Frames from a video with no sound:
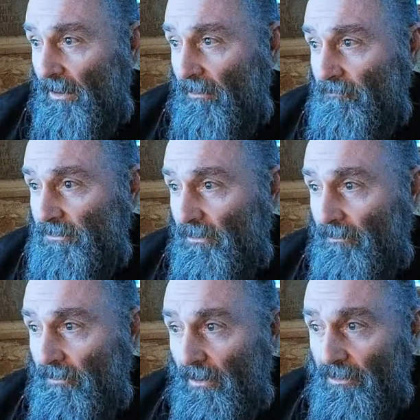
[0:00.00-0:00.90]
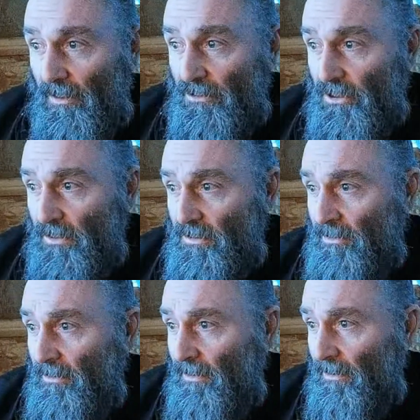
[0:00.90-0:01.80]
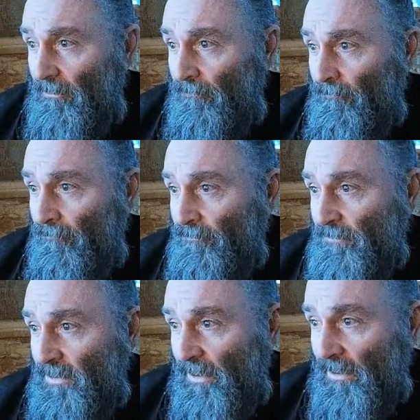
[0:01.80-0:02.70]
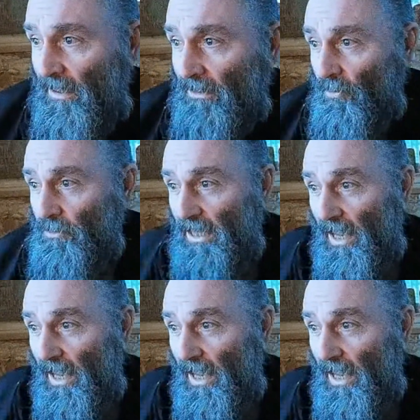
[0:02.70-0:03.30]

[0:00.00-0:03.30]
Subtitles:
So yeah, thanks, Jason. TN Outdoors,